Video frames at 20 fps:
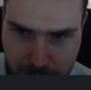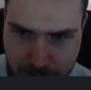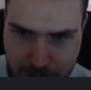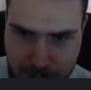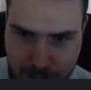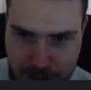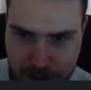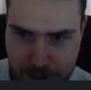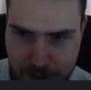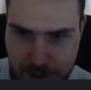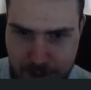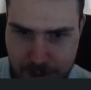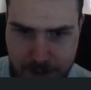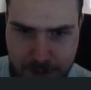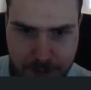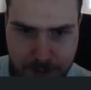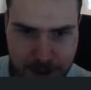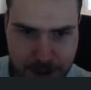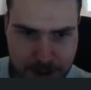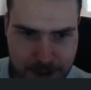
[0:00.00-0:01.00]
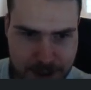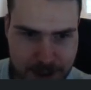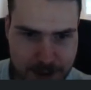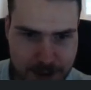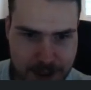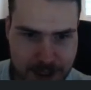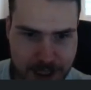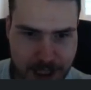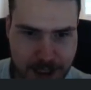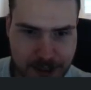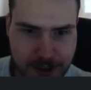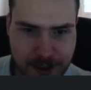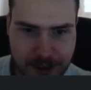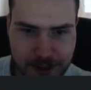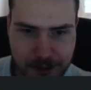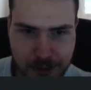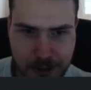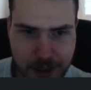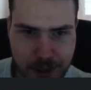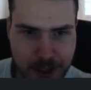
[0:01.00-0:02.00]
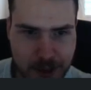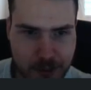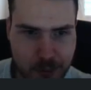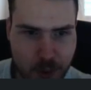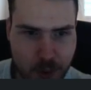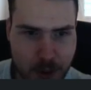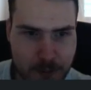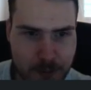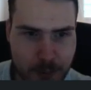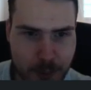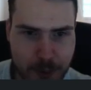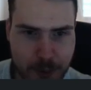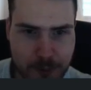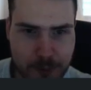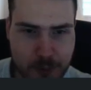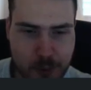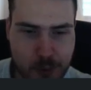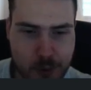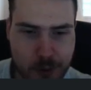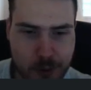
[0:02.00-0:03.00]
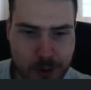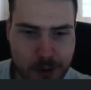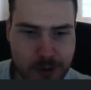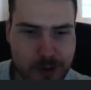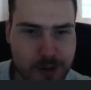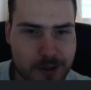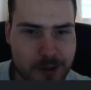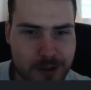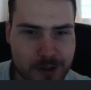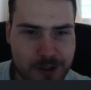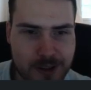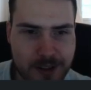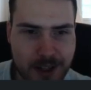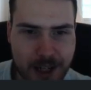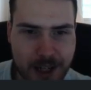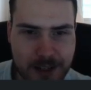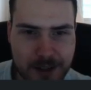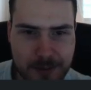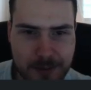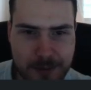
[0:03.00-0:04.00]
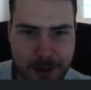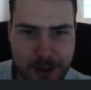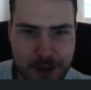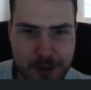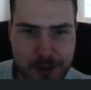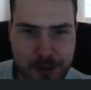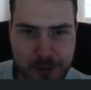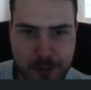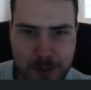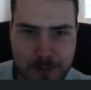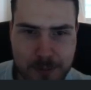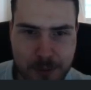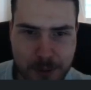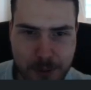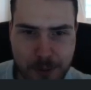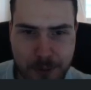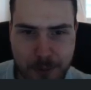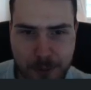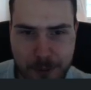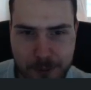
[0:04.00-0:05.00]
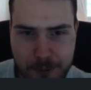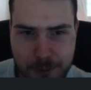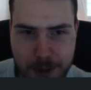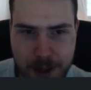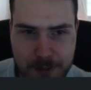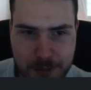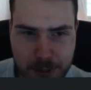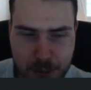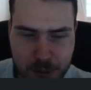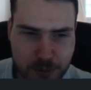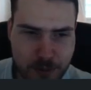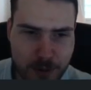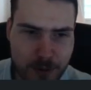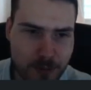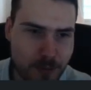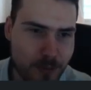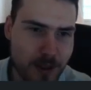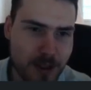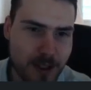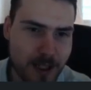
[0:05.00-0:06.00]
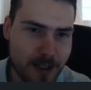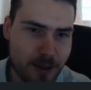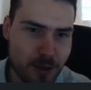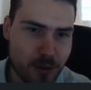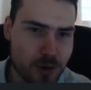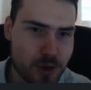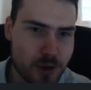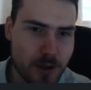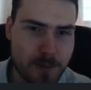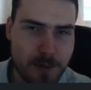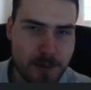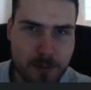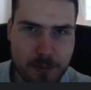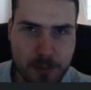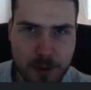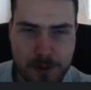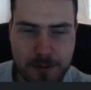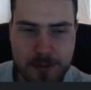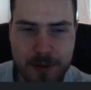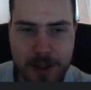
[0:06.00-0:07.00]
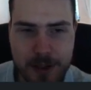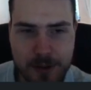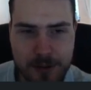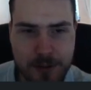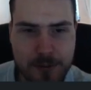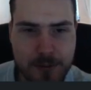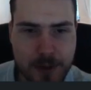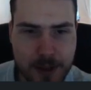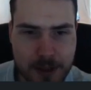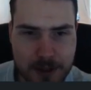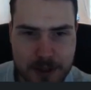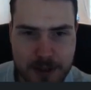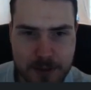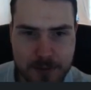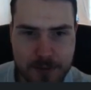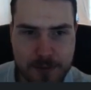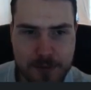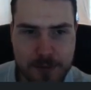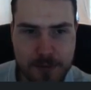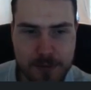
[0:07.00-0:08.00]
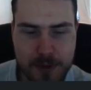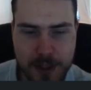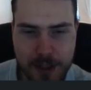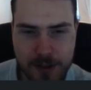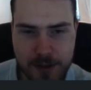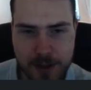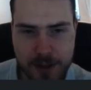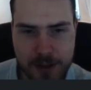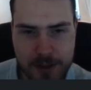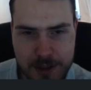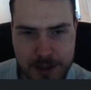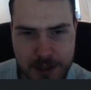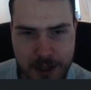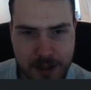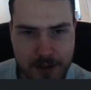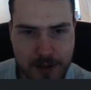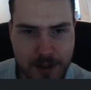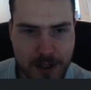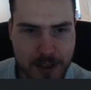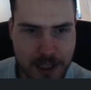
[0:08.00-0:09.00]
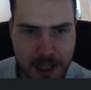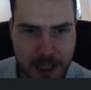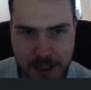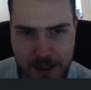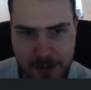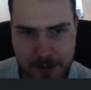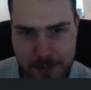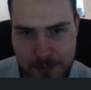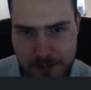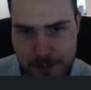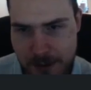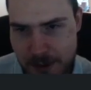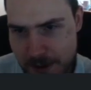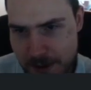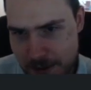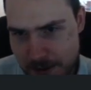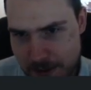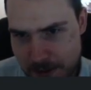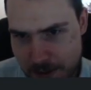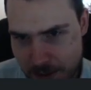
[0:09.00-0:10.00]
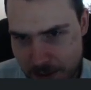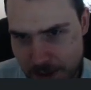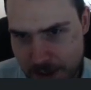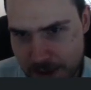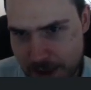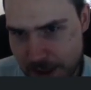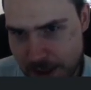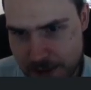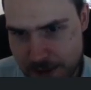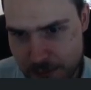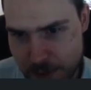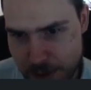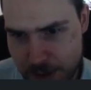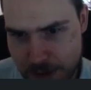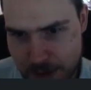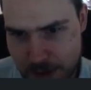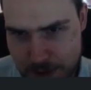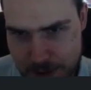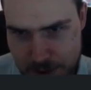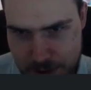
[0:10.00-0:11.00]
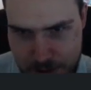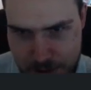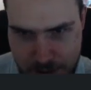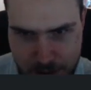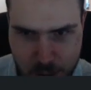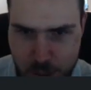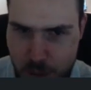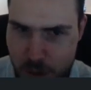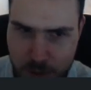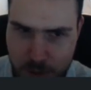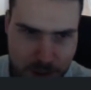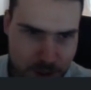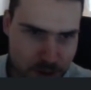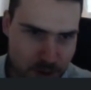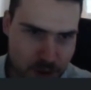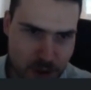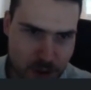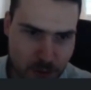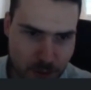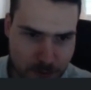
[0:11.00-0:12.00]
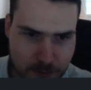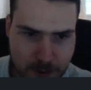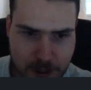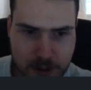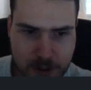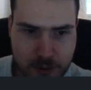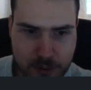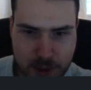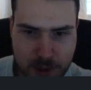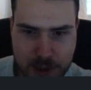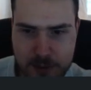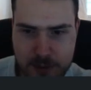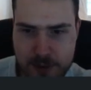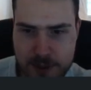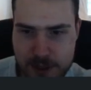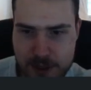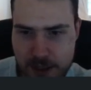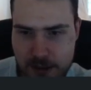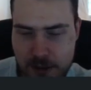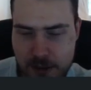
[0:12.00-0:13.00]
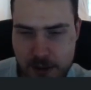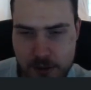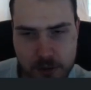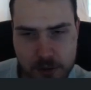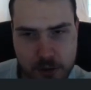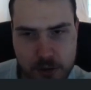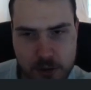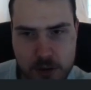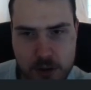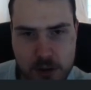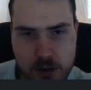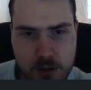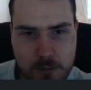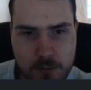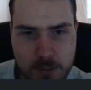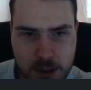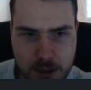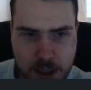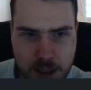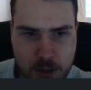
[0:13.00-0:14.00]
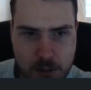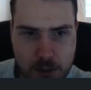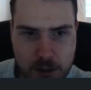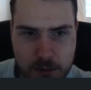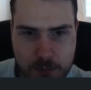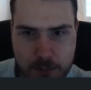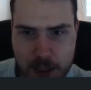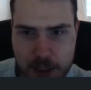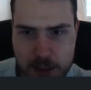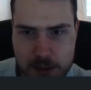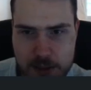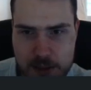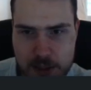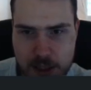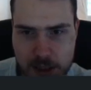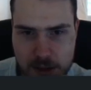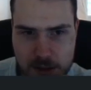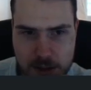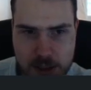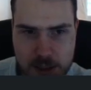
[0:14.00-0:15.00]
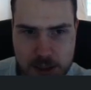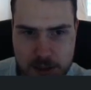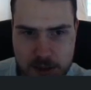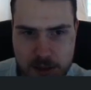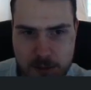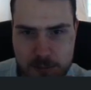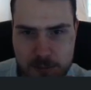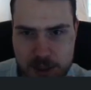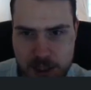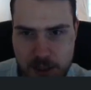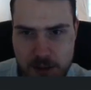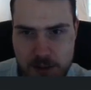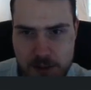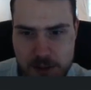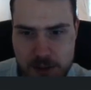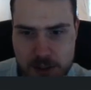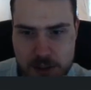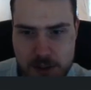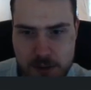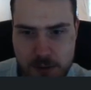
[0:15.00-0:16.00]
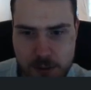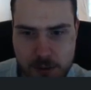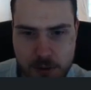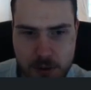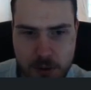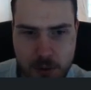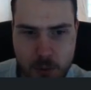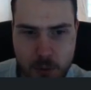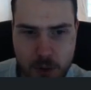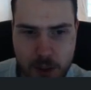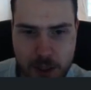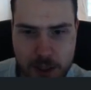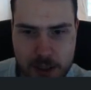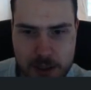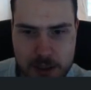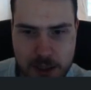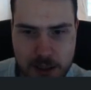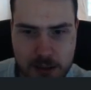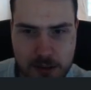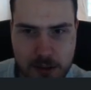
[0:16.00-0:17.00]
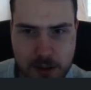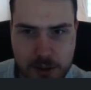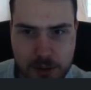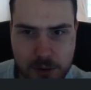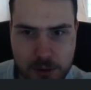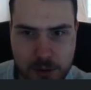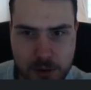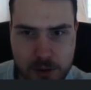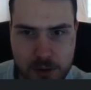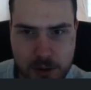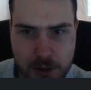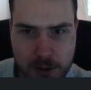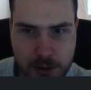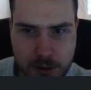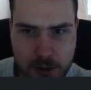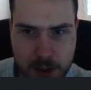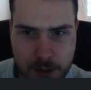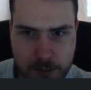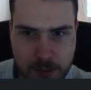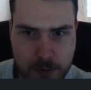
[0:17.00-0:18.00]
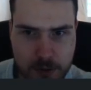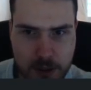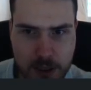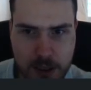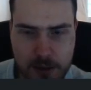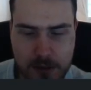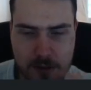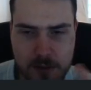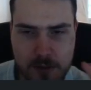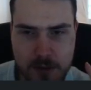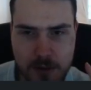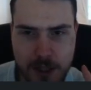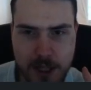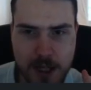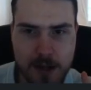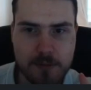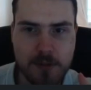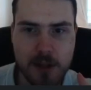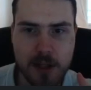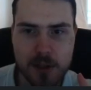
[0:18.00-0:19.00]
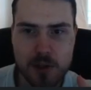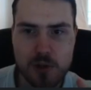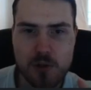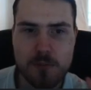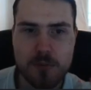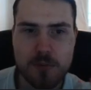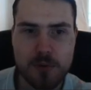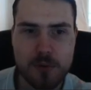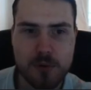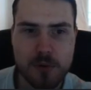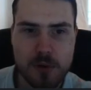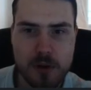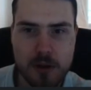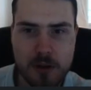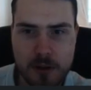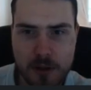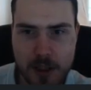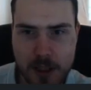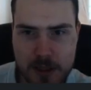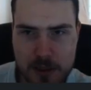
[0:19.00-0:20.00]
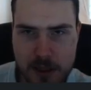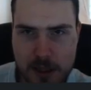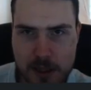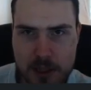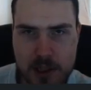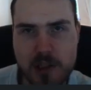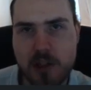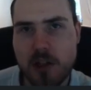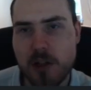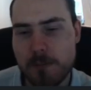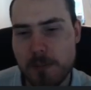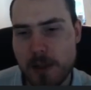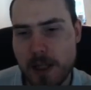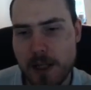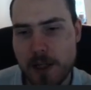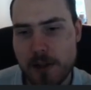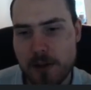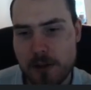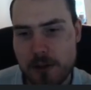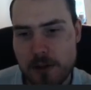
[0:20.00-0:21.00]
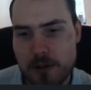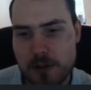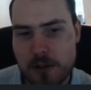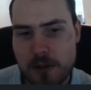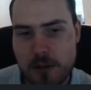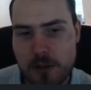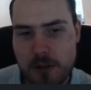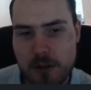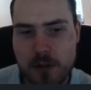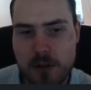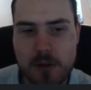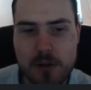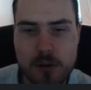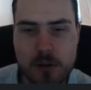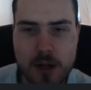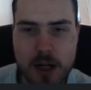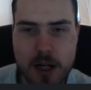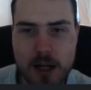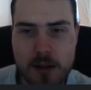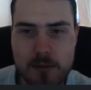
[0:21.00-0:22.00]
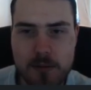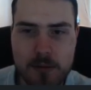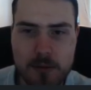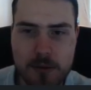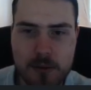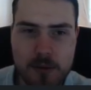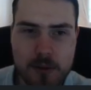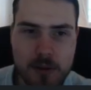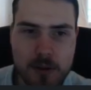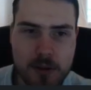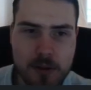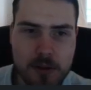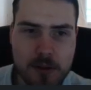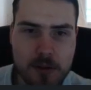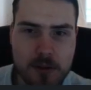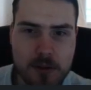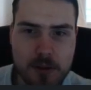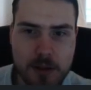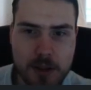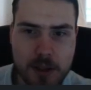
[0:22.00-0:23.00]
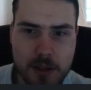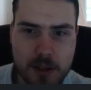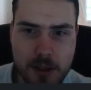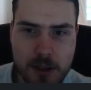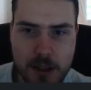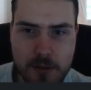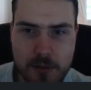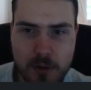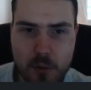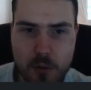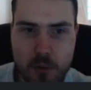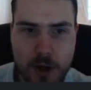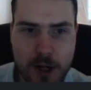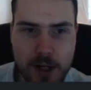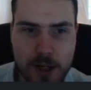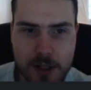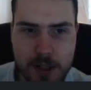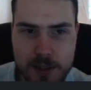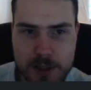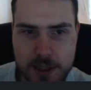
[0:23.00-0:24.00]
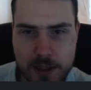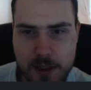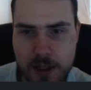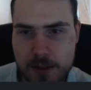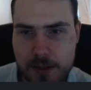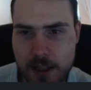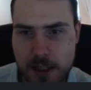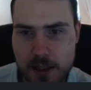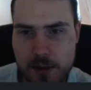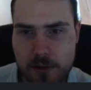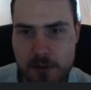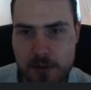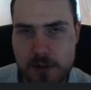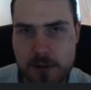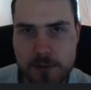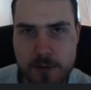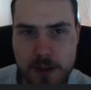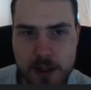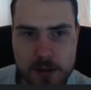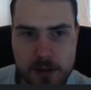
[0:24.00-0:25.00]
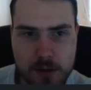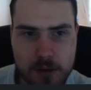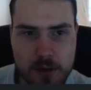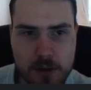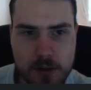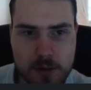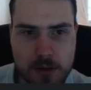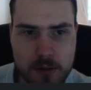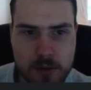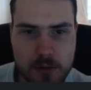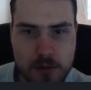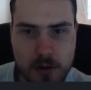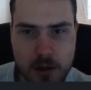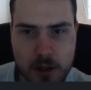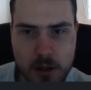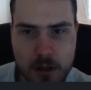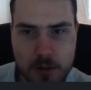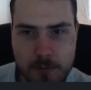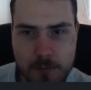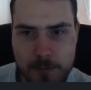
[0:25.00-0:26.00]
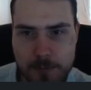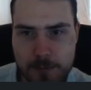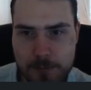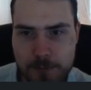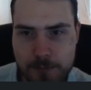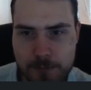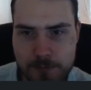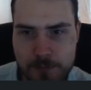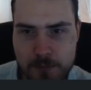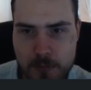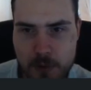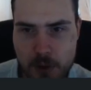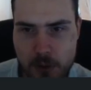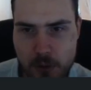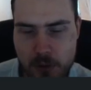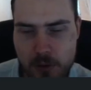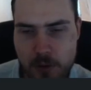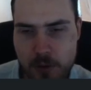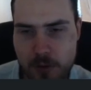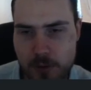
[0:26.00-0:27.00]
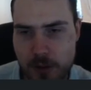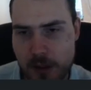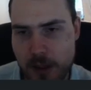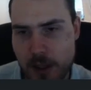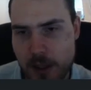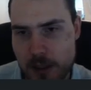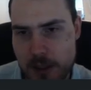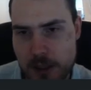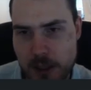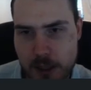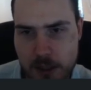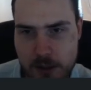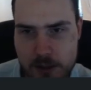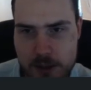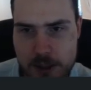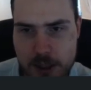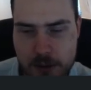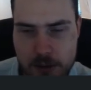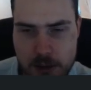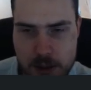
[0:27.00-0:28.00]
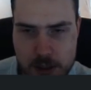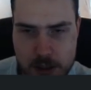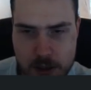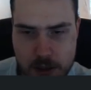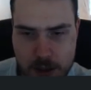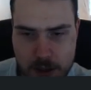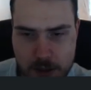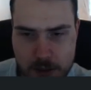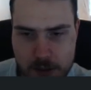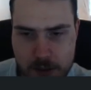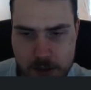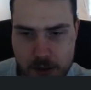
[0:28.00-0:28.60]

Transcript: and because stat hunter needed 1.4 and defender 1.35, usually people have higher defensive ratings than attacking ratings, you would always just go defender rather than stat hunter. But now it makes at least some sense to go like stat hunter if you think they have like it's like a star player who have even ratings in attacker and defender, or on the T side and CT side.